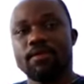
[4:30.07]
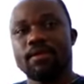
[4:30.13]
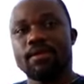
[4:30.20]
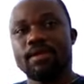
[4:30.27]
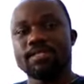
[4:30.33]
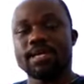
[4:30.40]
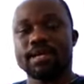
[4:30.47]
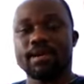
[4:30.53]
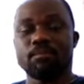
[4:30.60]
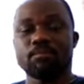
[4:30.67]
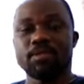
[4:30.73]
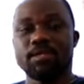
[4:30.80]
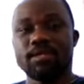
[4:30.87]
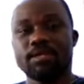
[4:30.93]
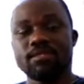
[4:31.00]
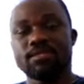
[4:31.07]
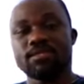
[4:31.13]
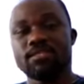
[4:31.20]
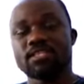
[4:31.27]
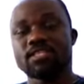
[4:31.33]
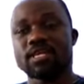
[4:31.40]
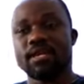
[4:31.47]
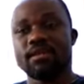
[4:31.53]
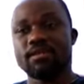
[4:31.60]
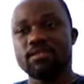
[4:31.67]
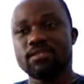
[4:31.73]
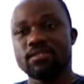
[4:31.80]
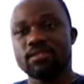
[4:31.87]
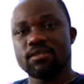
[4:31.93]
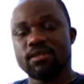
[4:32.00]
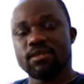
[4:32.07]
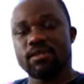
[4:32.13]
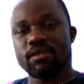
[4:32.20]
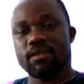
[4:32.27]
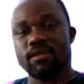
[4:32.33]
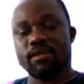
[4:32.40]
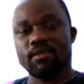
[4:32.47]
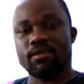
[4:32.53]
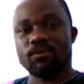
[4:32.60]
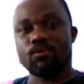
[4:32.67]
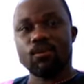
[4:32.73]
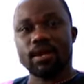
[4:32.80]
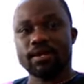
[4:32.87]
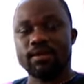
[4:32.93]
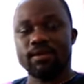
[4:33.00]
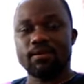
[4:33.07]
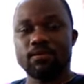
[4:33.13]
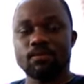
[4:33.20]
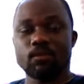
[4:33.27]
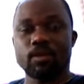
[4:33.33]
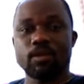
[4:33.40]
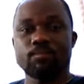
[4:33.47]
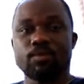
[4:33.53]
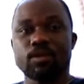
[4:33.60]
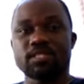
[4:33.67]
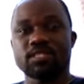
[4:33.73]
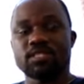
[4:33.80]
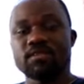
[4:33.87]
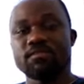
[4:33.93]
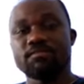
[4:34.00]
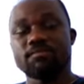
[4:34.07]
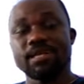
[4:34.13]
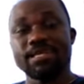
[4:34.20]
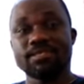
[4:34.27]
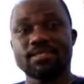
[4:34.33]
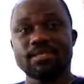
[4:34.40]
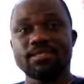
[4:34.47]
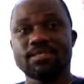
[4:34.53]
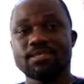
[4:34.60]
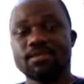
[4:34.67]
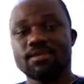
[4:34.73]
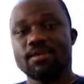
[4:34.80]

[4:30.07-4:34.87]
they take up the challenge in working with a positive mindset